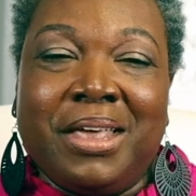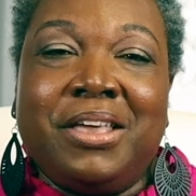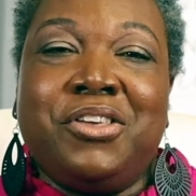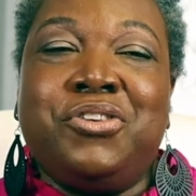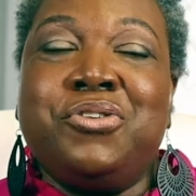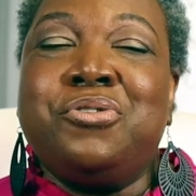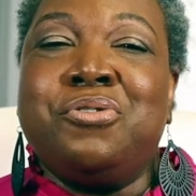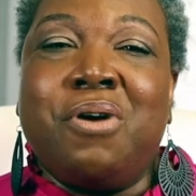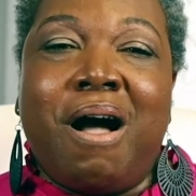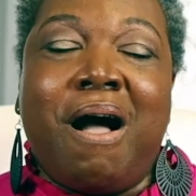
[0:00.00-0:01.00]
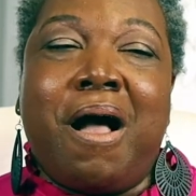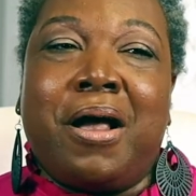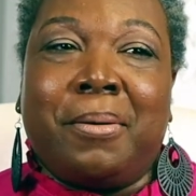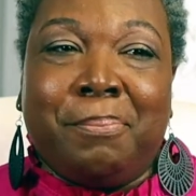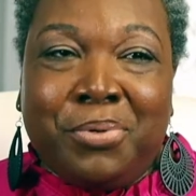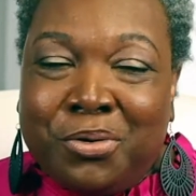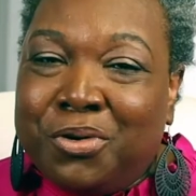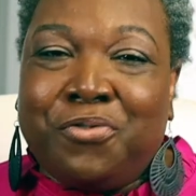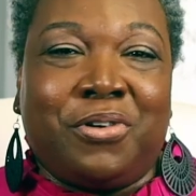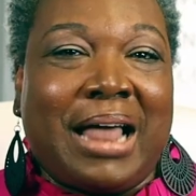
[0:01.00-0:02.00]
You are
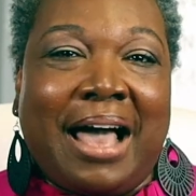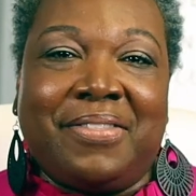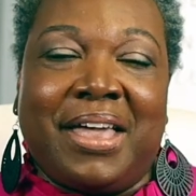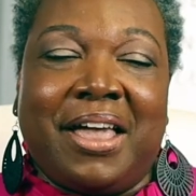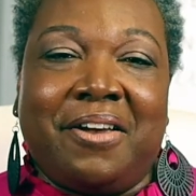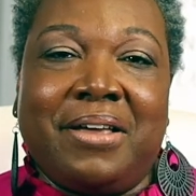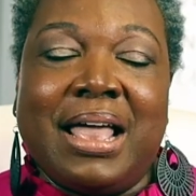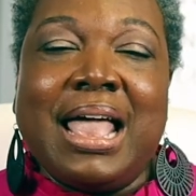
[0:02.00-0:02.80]
beautiful out there.